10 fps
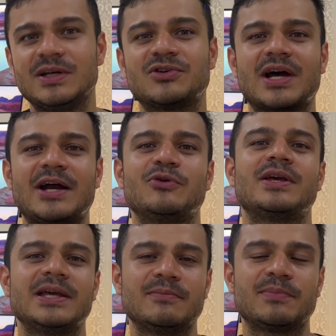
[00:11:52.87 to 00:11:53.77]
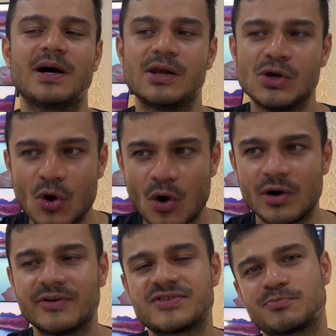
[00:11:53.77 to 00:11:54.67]
we try to keep a
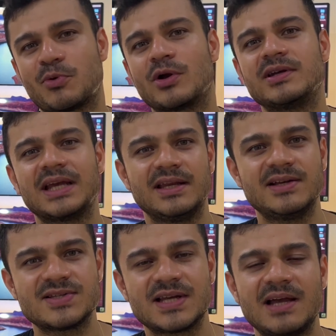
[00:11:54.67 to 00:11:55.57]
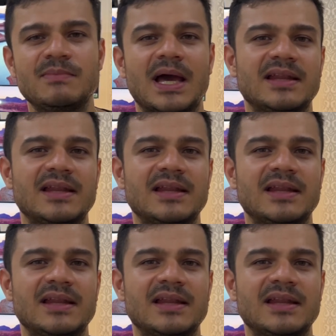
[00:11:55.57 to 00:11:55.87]
lot of spontaneous time.